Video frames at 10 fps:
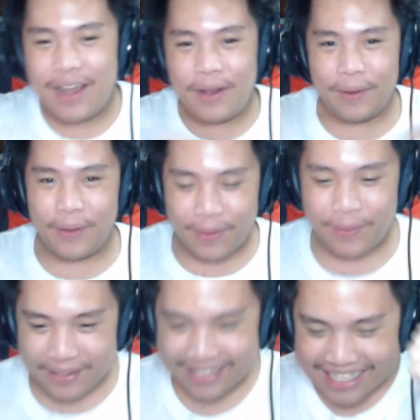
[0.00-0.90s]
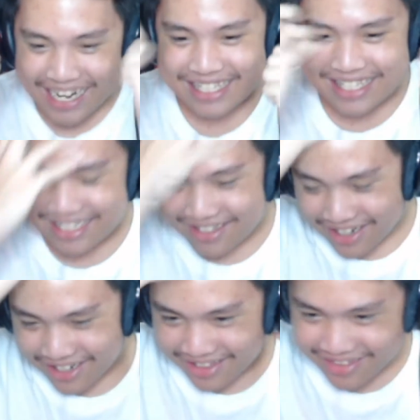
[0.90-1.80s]
Oh, yes!
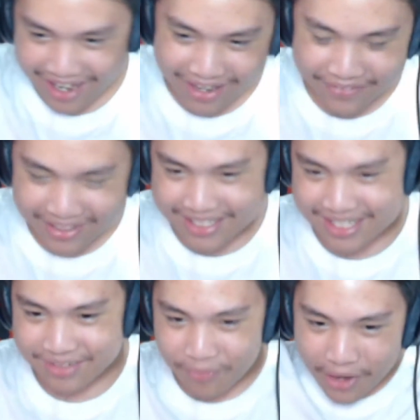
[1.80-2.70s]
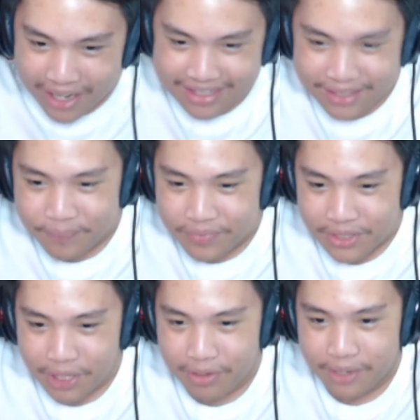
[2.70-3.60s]
Dr. Octavius, what?
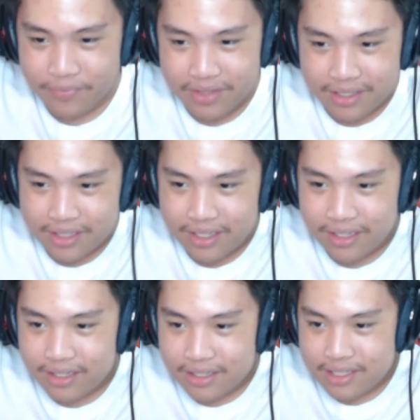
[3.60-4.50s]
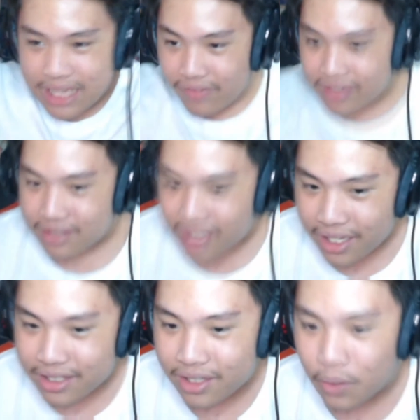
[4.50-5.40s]
No, wait.
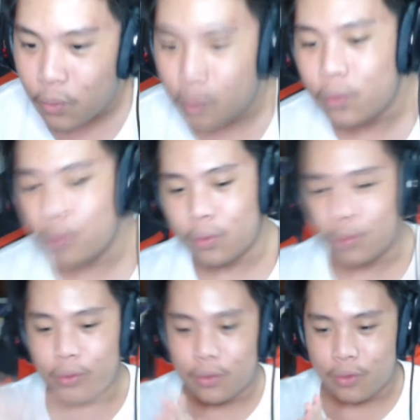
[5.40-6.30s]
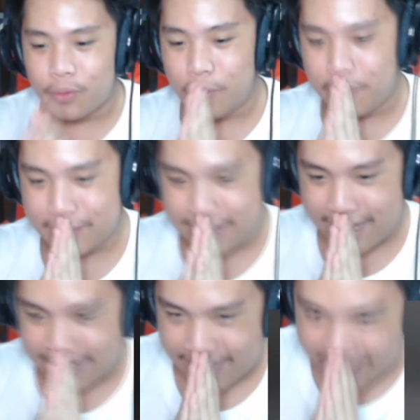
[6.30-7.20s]
17th? Ooh,
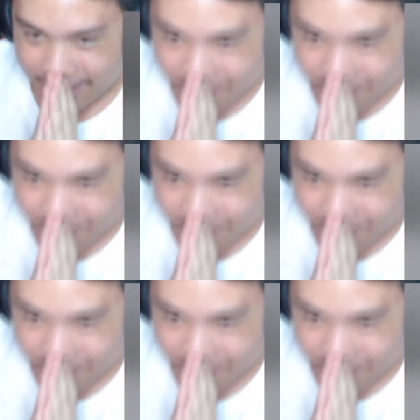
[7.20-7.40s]
okay.